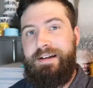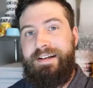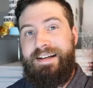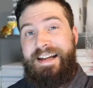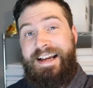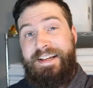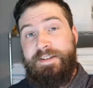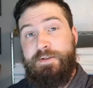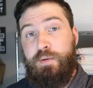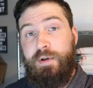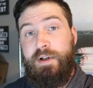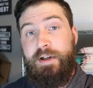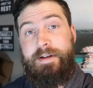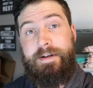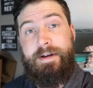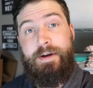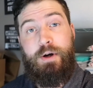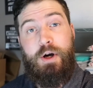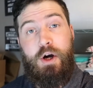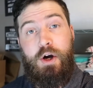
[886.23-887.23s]
Next, we're gonna
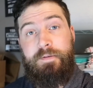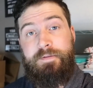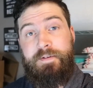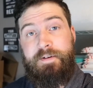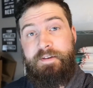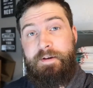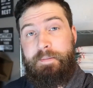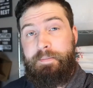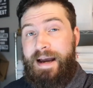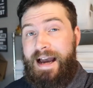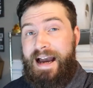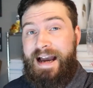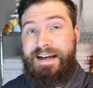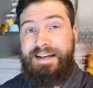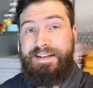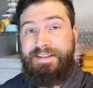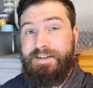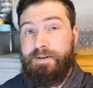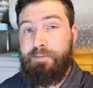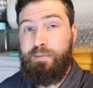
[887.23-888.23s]
go over the
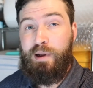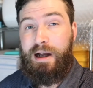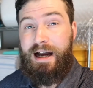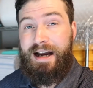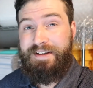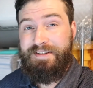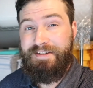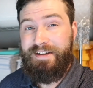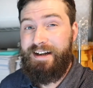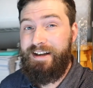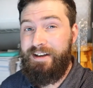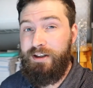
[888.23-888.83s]
packing supplies that I